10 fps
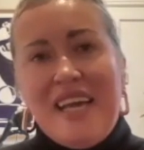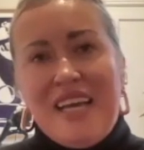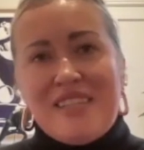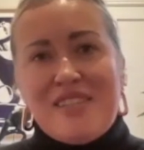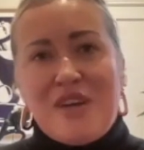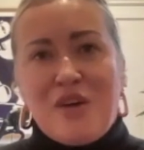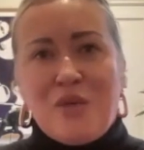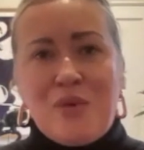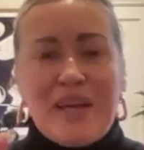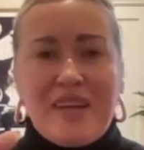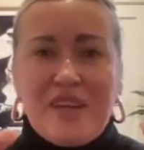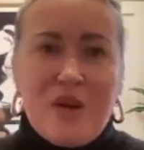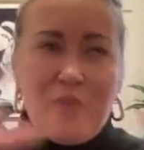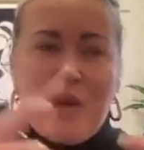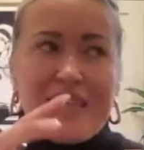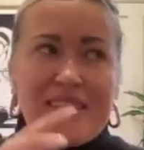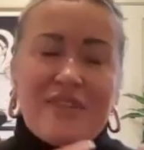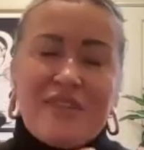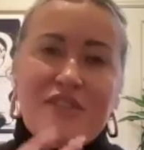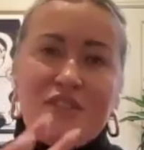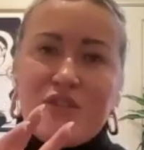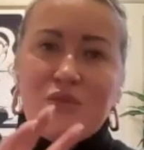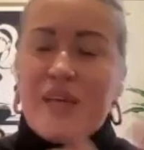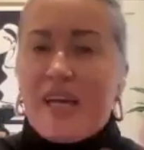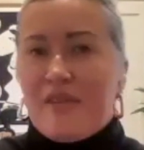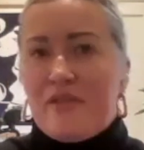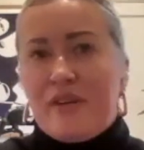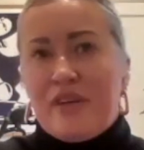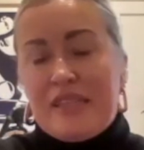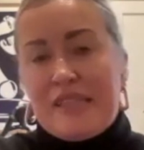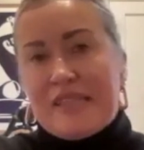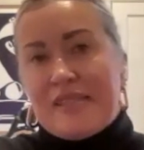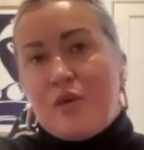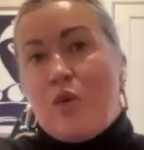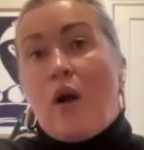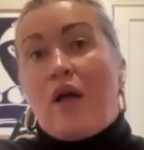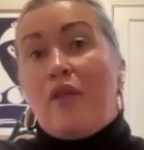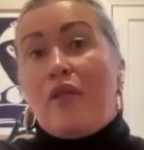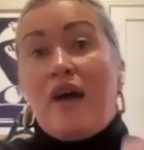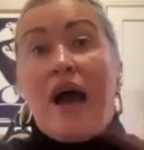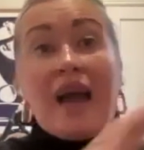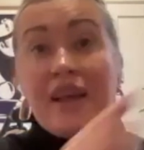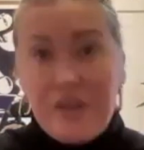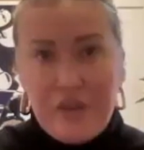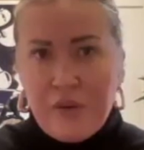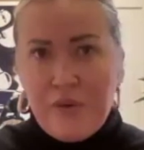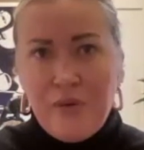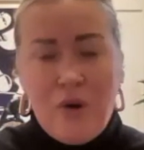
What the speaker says: And so I break it down into we have this wealth IQ,